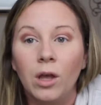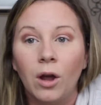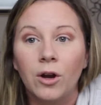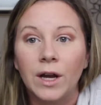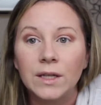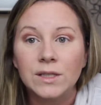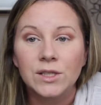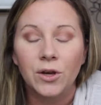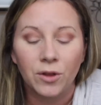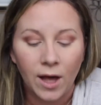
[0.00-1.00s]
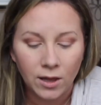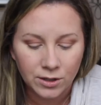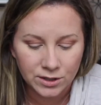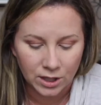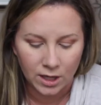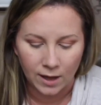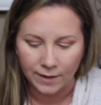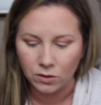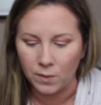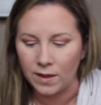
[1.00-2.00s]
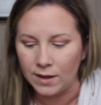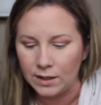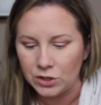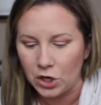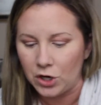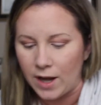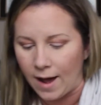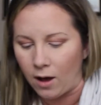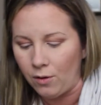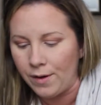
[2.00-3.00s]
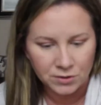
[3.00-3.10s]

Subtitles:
Alright, so that looks good. I like the way that turned out.